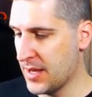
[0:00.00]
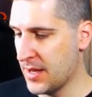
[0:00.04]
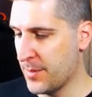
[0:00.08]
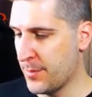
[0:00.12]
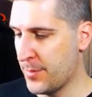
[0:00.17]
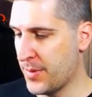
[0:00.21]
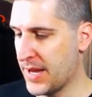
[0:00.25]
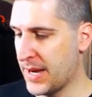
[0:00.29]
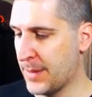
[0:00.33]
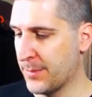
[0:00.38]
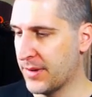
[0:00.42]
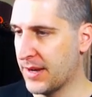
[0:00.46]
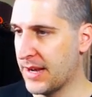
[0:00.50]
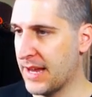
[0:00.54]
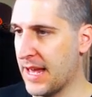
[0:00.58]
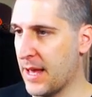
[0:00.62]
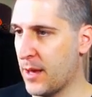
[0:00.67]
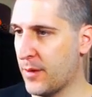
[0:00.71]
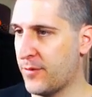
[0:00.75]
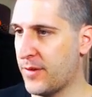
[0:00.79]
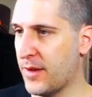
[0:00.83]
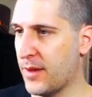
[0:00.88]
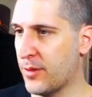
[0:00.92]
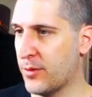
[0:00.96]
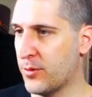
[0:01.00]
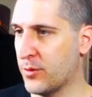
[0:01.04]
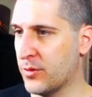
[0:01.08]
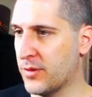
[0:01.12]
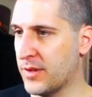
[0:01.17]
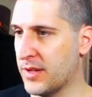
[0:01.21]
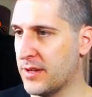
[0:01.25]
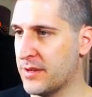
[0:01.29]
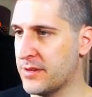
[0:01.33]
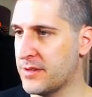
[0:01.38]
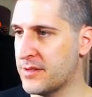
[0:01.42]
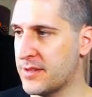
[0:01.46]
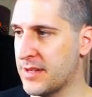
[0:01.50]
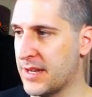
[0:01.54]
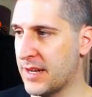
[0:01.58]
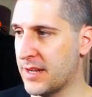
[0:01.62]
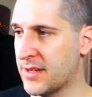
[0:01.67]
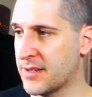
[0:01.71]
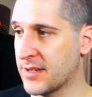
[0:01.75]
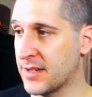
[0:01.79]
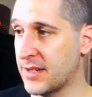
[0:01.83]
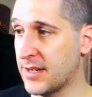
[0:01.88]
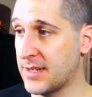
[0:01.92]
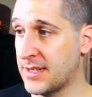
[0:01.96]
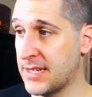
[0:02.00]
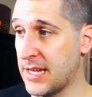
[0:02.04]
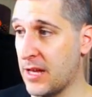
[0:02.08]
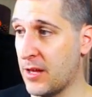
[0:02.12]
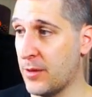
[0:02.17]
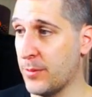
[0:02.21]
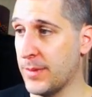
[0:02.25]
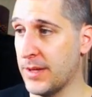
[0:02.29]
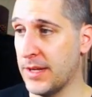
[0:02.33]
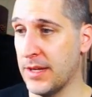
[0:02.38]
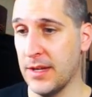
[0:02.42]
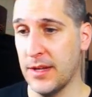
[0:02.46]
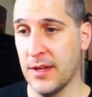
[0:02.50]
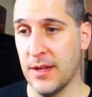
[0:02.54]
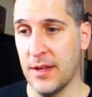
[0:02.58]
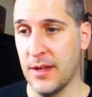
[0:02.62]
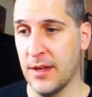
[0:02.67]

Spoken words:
But I'm going to F8 through this, and it's going to tell me,